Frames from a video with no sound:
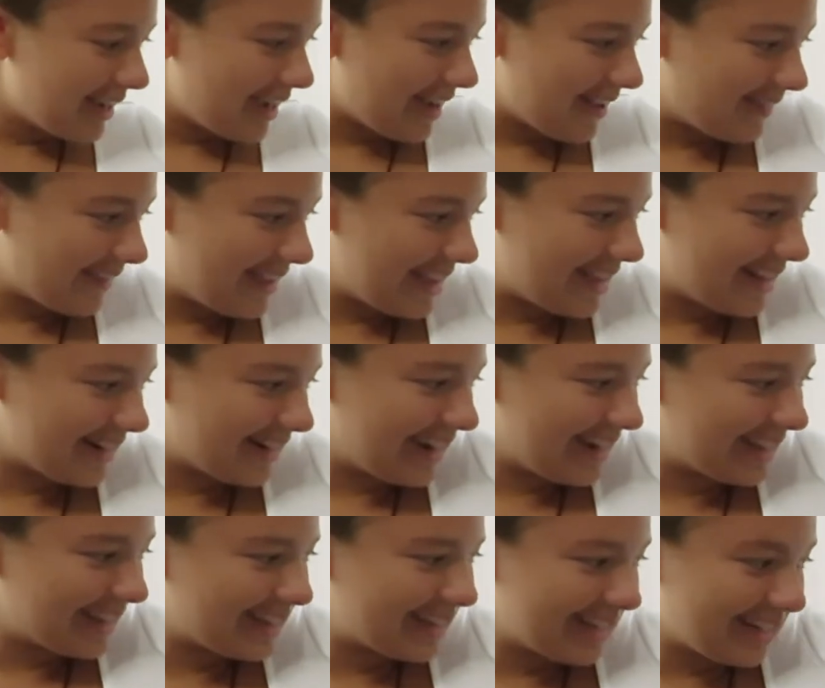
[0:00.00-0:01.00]
And then
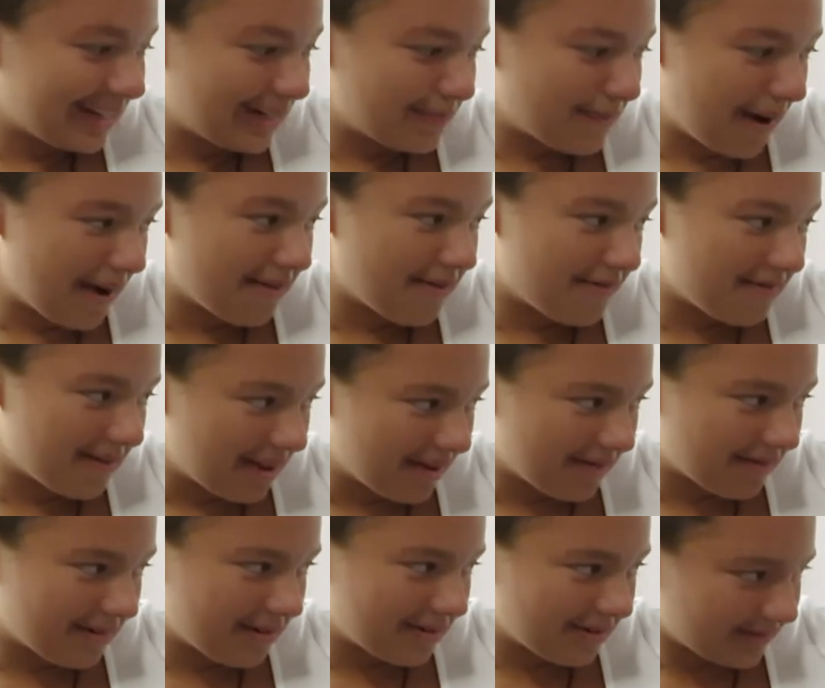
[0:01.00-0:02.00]
I think my
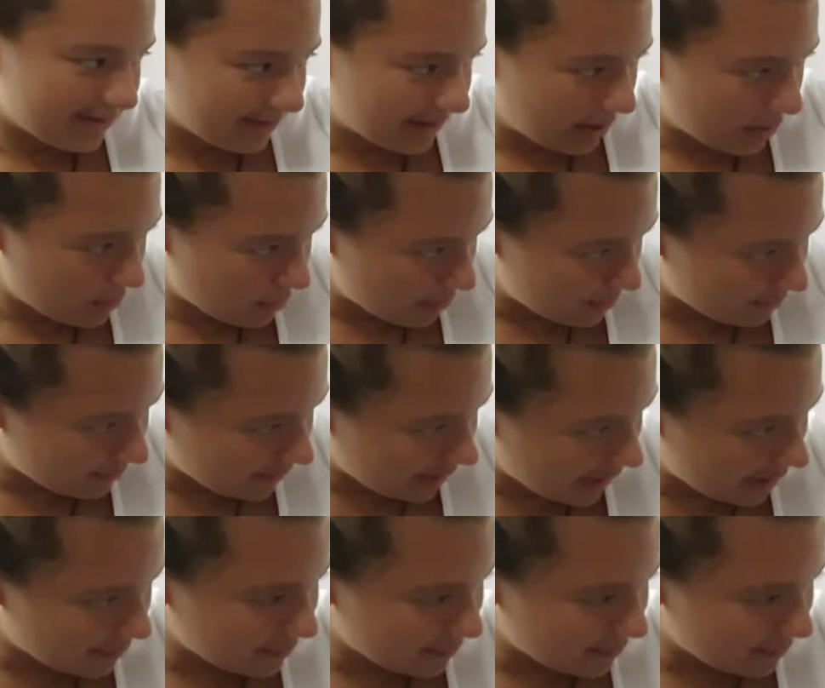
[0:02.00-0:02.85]
favorite, I'm